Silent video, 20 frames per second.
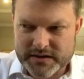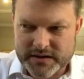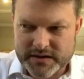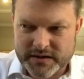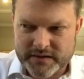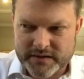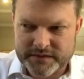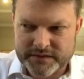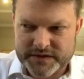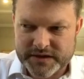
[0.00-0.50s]

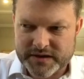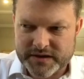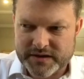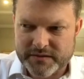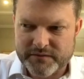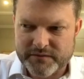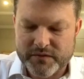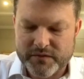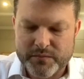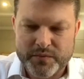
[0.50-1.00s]
often
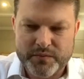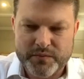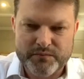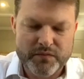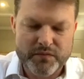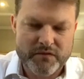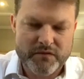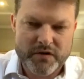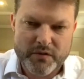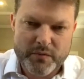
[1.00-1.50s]
the
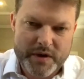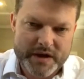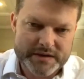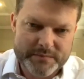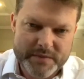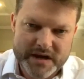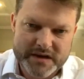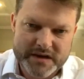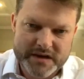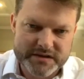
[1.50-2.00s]

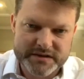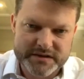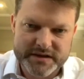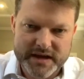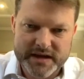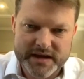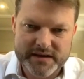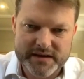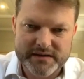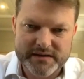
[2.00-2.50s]
request may just
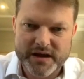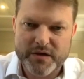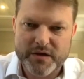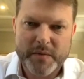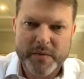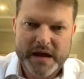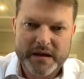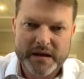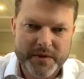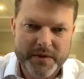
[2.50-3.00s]
say low
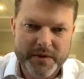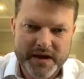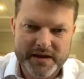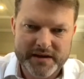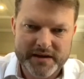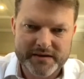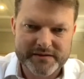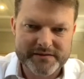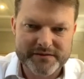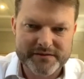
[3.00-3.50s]
back
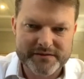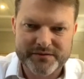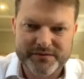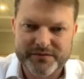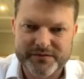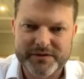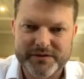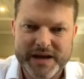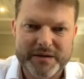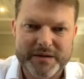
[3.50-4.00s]
pain
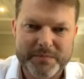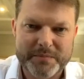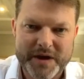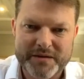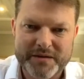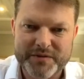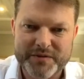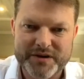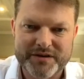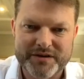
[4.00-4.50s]
or leg
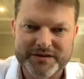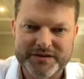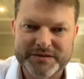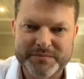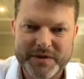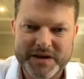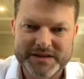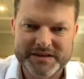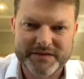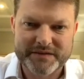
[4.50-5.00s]
pain, but not
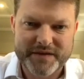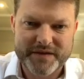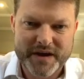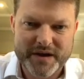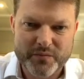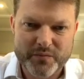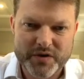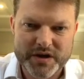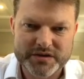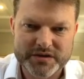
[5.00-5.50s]
specify
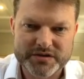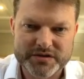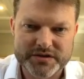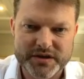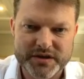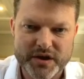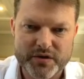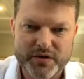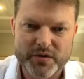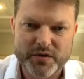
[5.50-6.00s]
which.
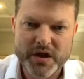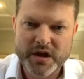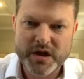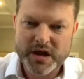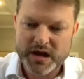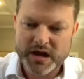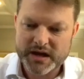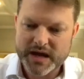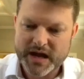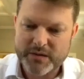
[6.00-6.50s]
So
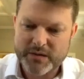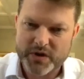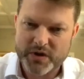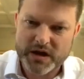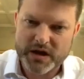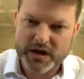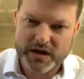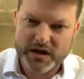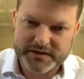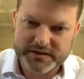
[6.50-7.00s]
again,
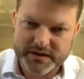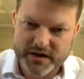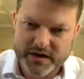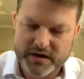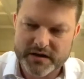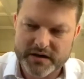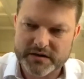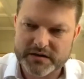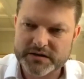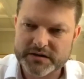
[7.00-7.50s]
we ask
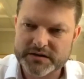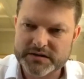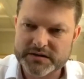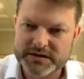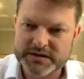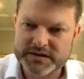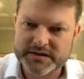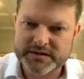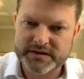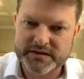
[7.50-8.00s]
our
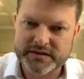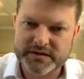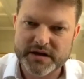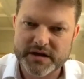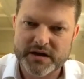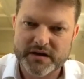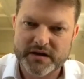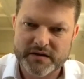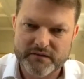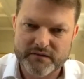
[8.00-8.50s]

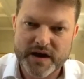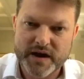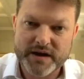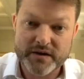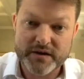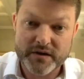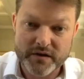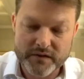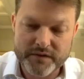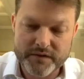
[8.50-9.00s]

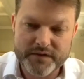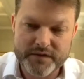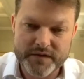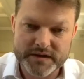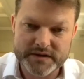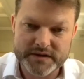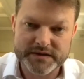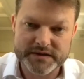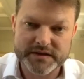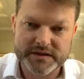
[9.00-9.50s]

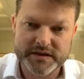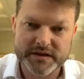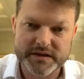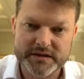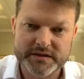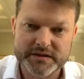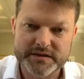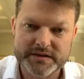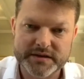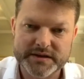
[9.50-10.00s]
radiographers
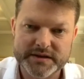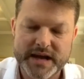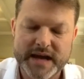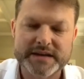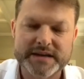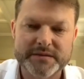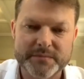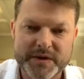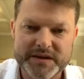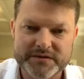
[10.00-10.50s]
to
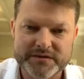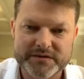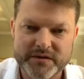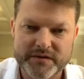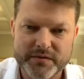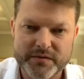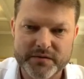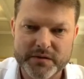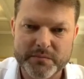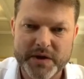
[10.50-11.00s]
take some
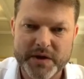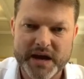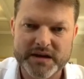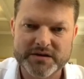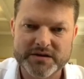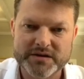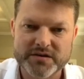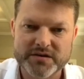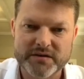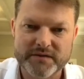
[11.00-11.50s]
history from the
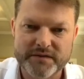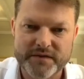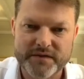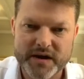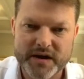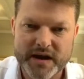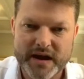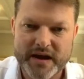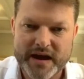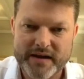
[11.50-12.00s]
patient,
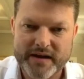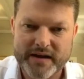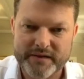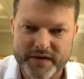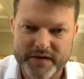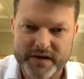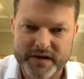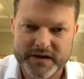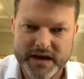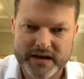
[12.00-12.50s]
find out how
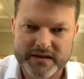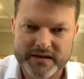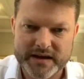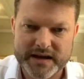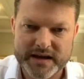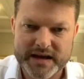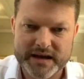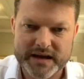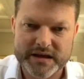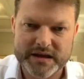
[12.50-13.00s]
far down
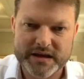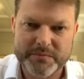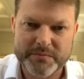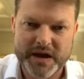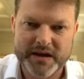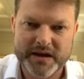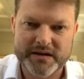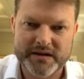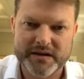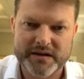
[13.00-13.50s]
their leg their
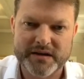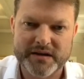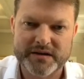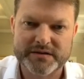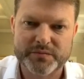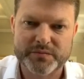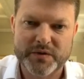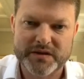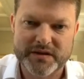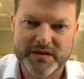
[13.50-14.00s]
pain
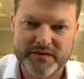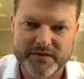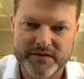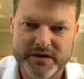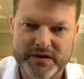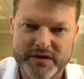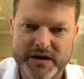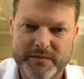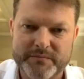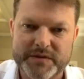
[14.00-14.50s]
goes, whether they've
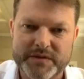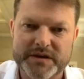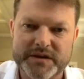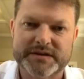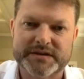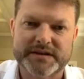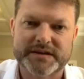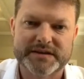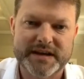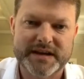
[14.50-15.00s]
got
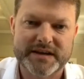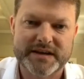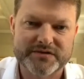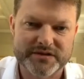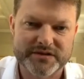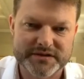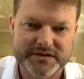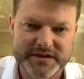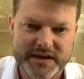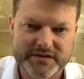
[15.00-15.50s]
numbness,
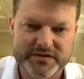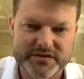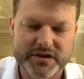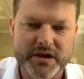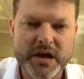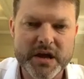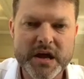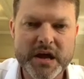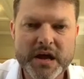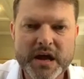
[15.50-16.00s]
etc., etc.
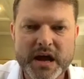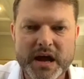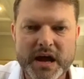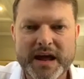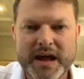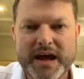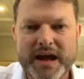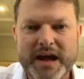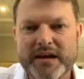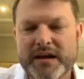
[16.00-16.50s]

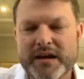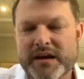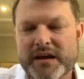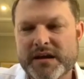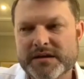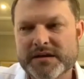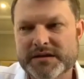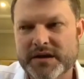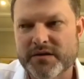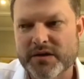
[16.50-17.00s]
And that,
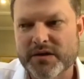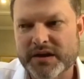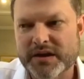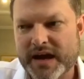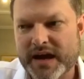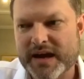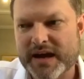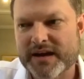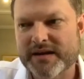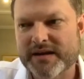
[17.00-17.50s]
so
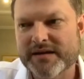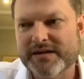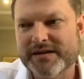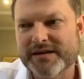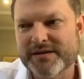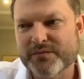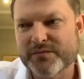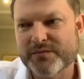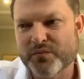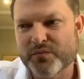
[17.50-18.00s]
again,
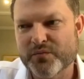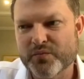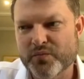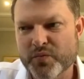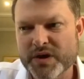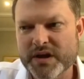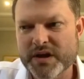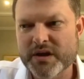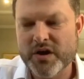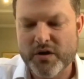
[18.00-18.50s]

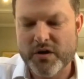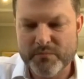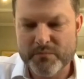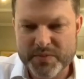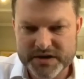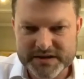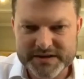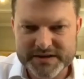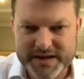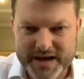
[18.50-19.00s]
we
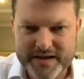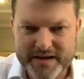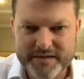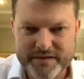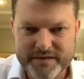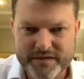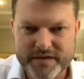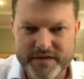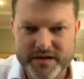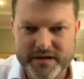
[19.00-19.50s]
compensate
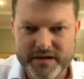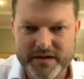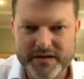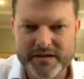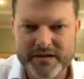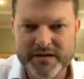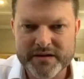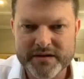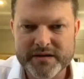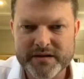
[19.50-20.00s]

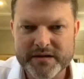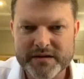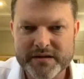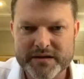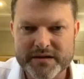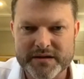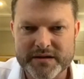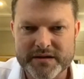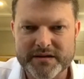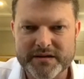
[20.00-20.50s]
for
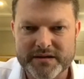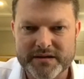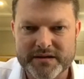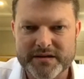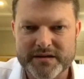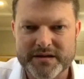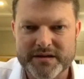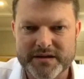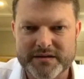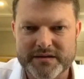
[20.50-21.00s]

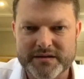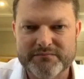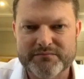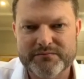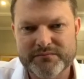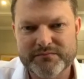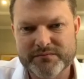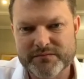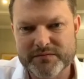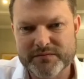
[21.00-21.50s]
the
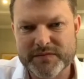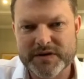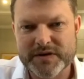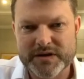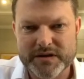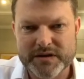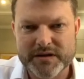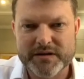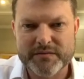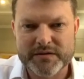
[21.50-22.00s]

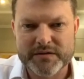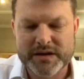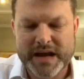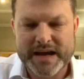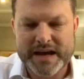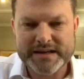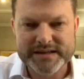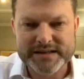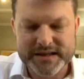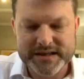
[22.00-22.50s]

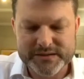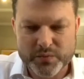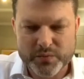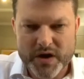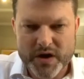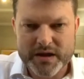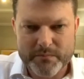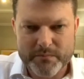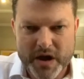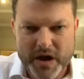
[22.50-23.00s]
cases
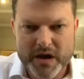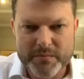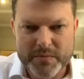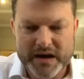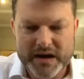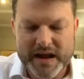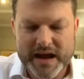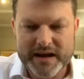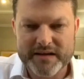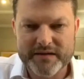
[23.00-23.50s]
where there might
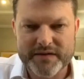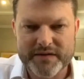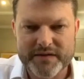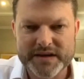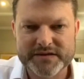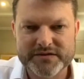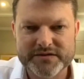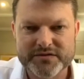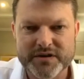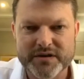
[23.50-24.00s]
be a lack of
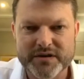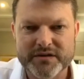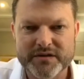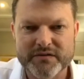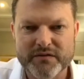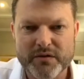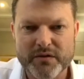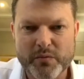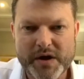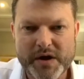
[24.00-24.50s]
history on
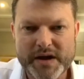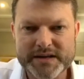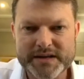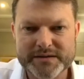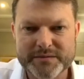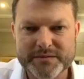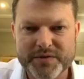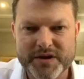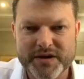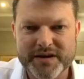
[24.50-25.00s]
the
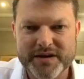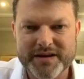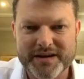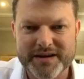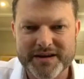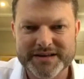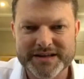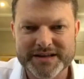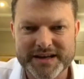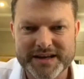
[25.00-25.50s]
request, but
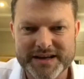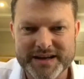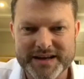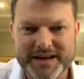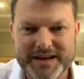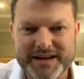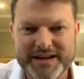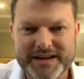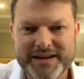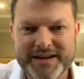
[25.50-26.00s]

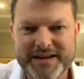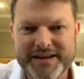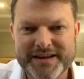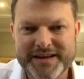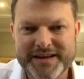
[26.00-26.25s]
ideally,